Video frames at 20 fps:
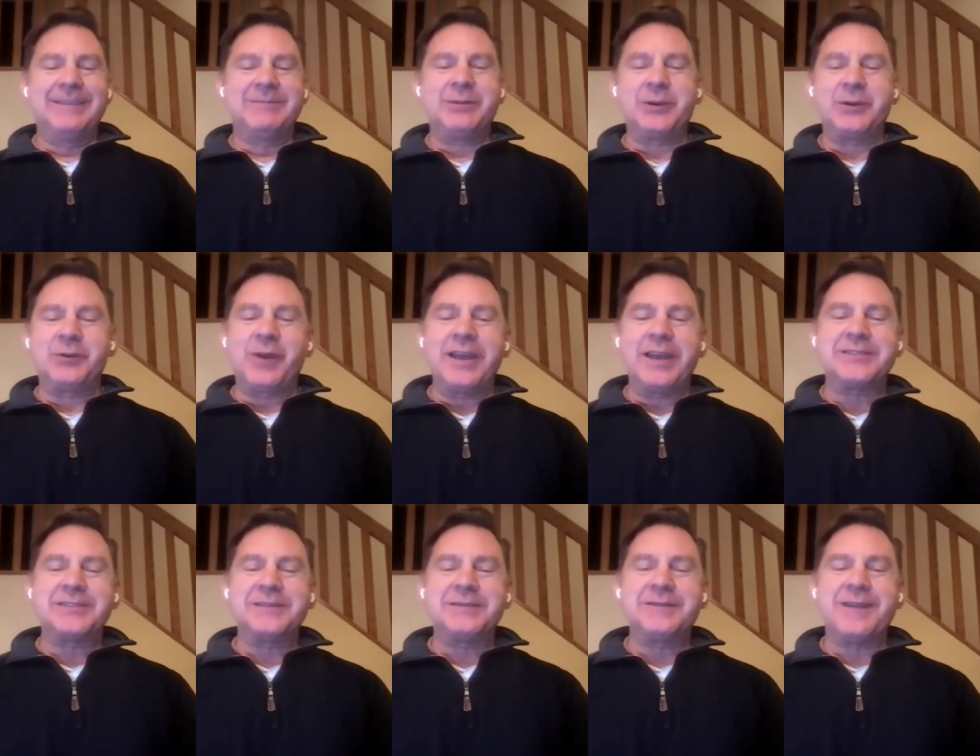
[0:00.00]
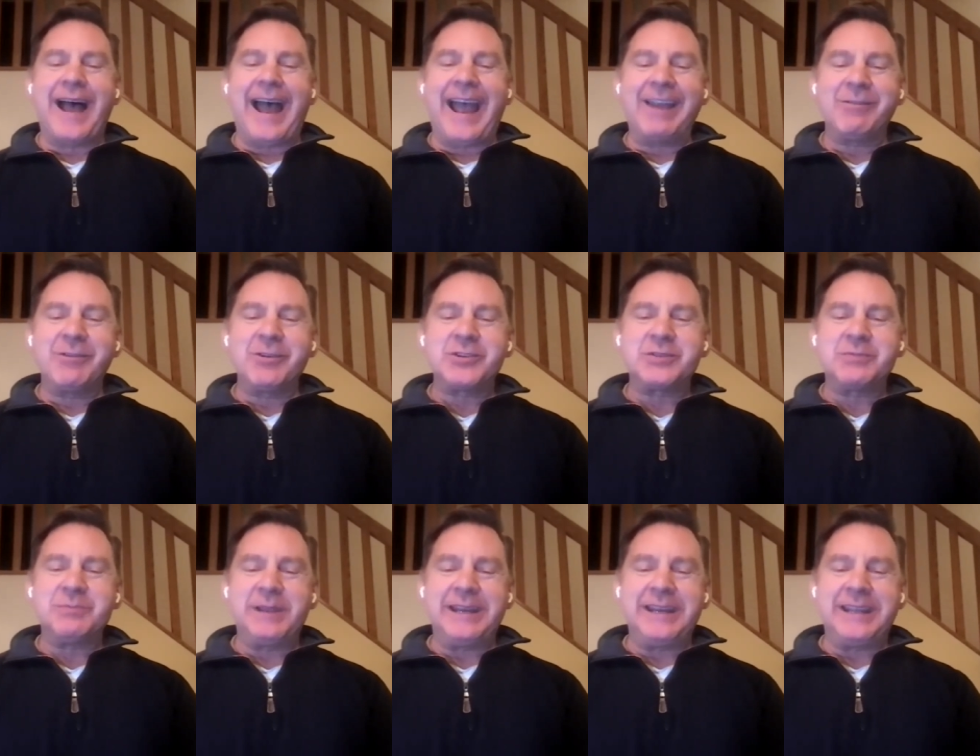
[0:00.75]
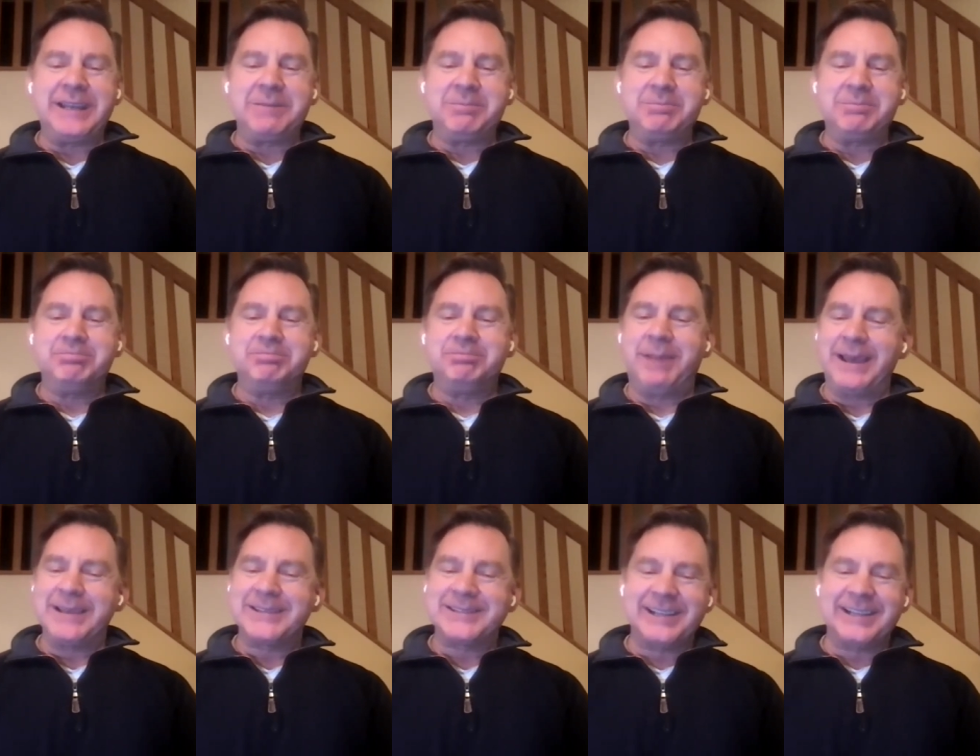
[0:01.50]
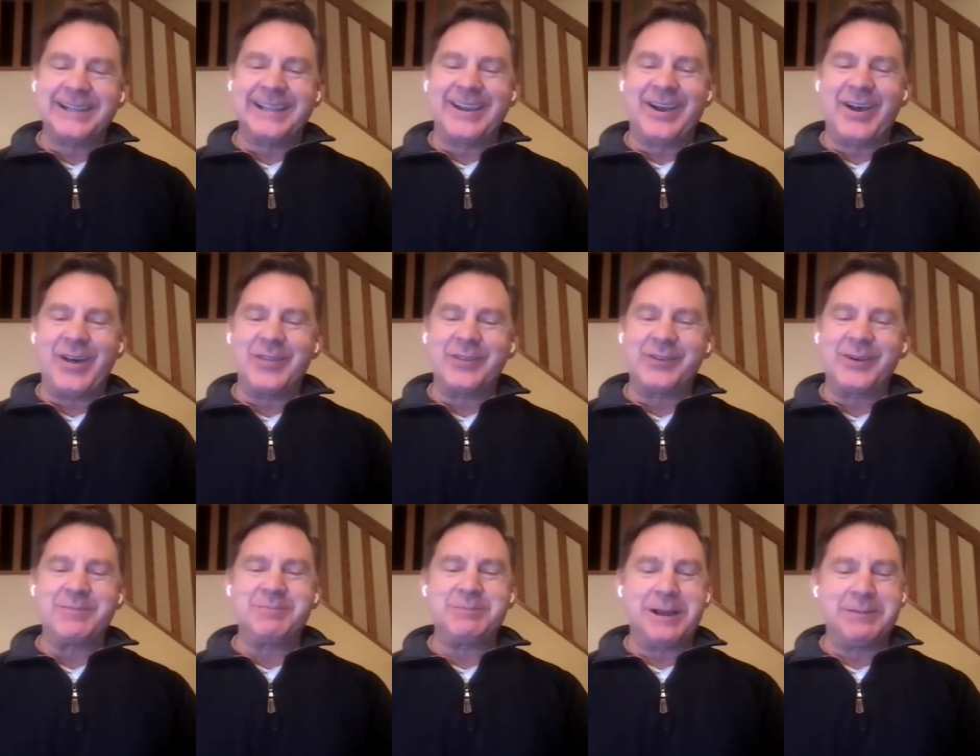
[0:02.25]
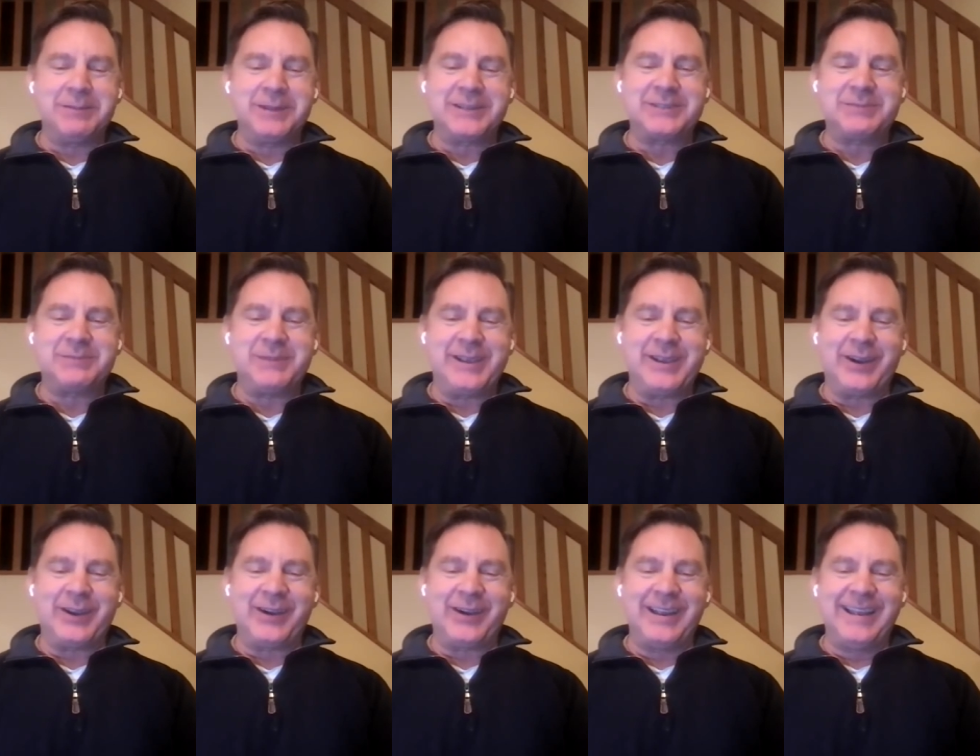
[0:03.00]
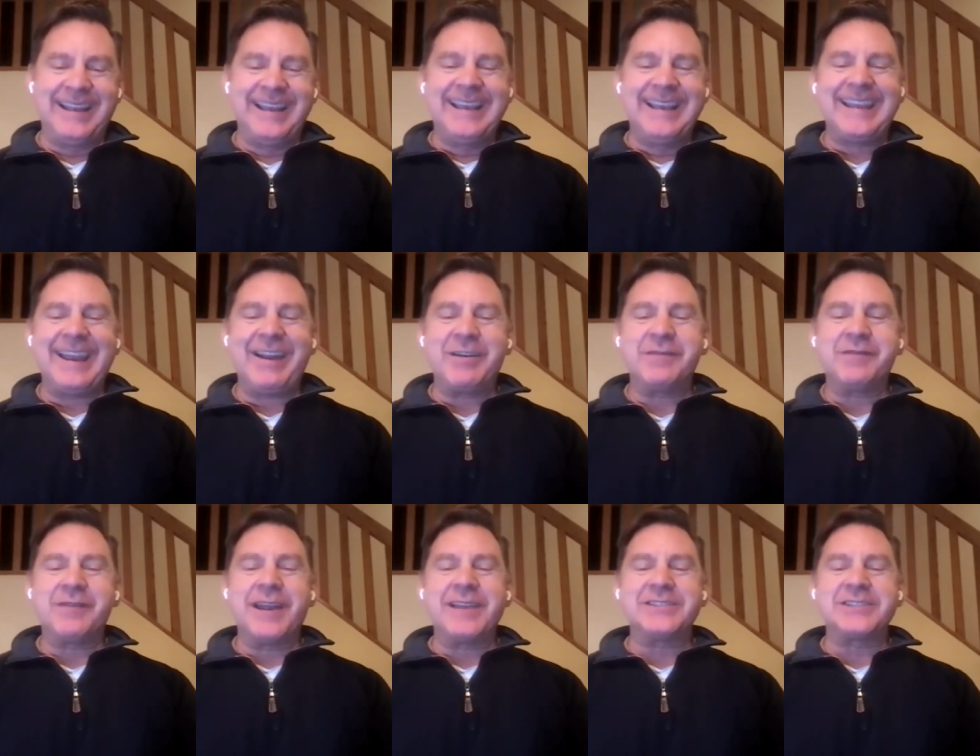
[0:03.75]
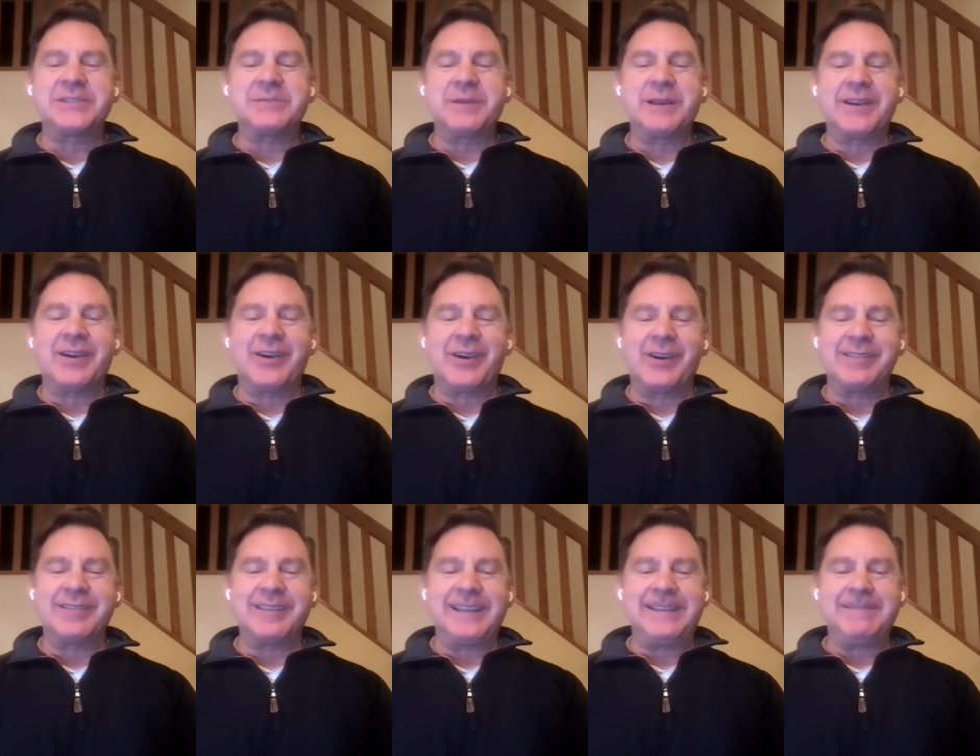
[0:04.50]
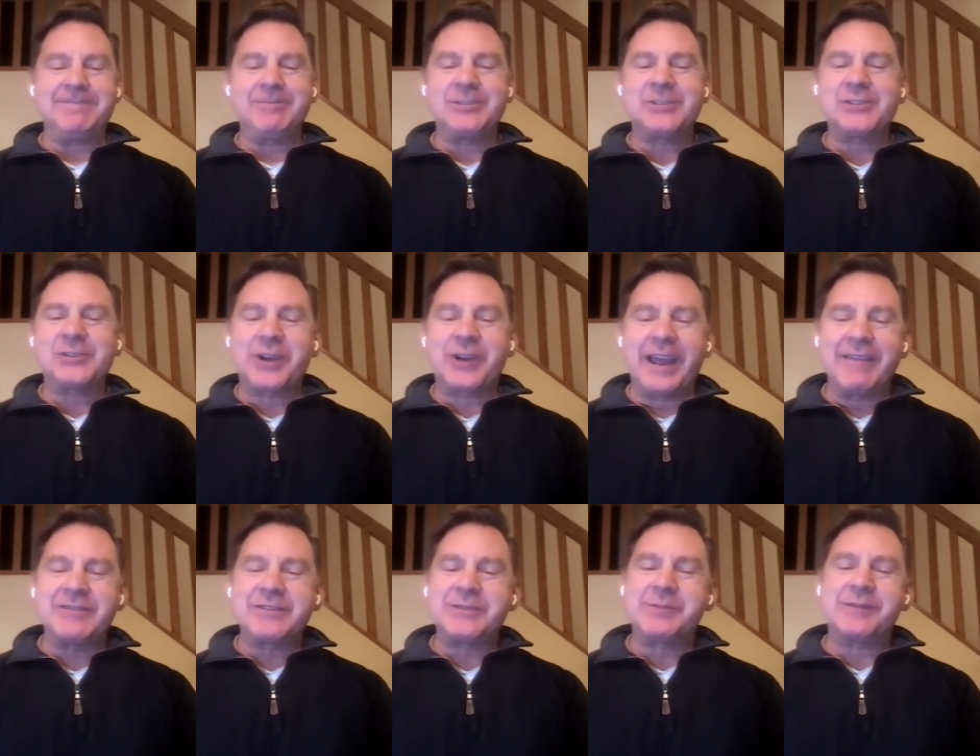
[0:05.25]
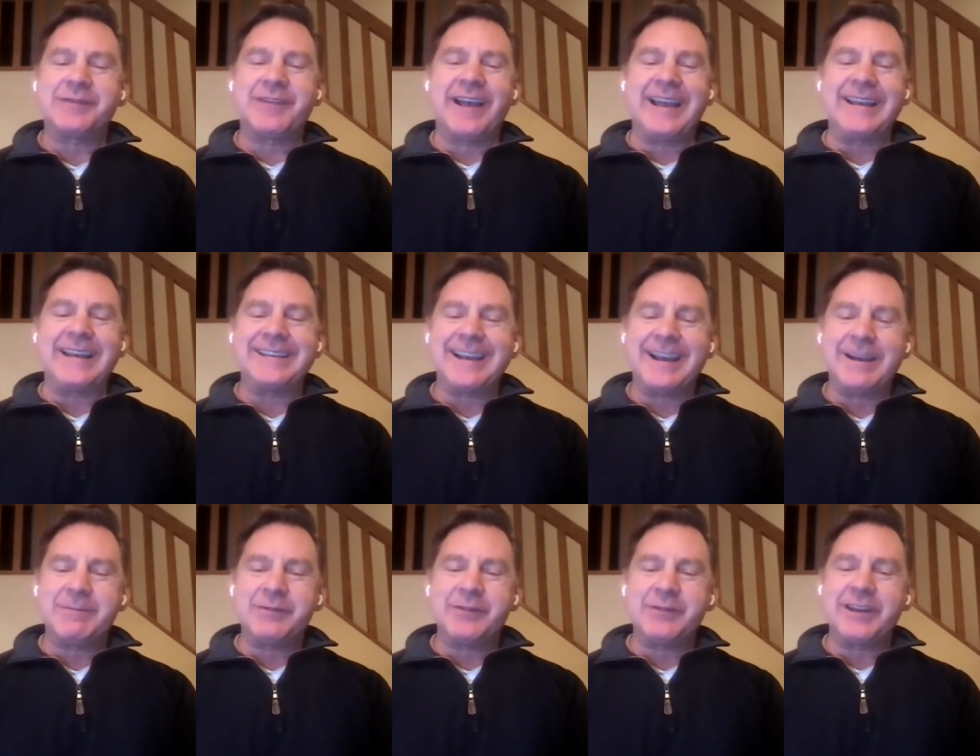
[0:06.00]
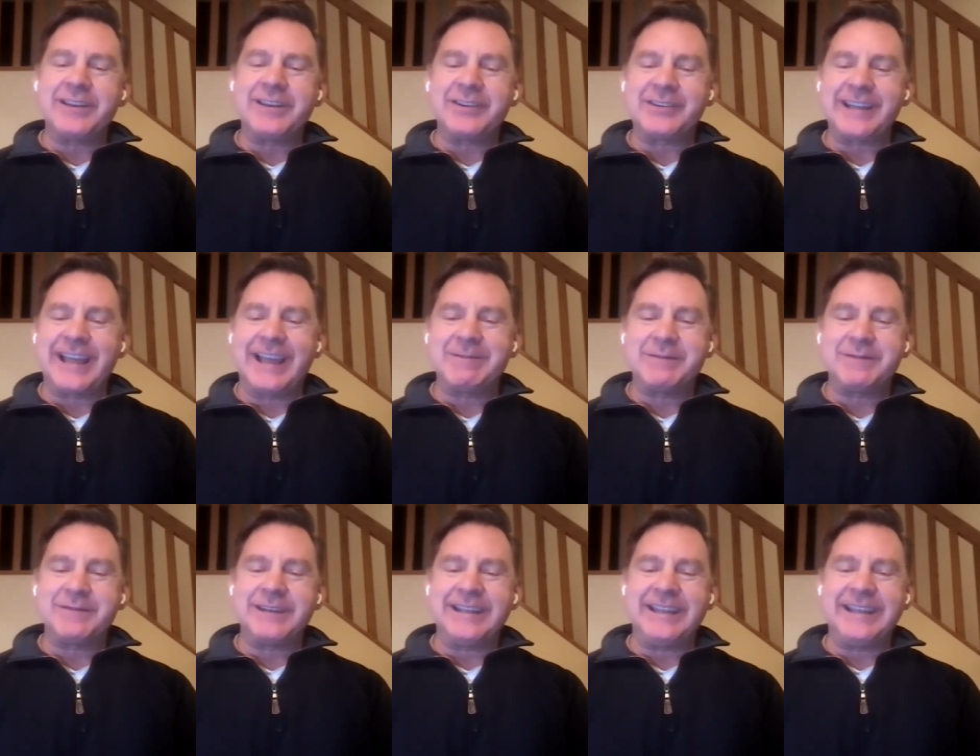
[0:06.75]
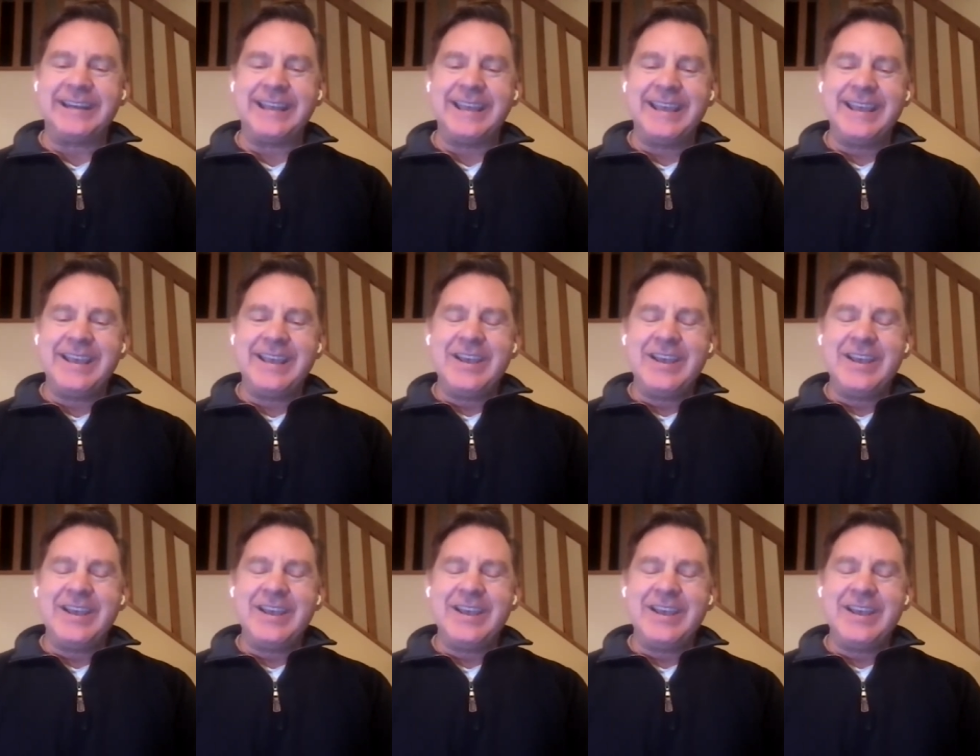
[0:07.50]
progressive Irish medium, best-selling author and public speaker, Karen Frances McCarthy strives to provide comfort in your time of need.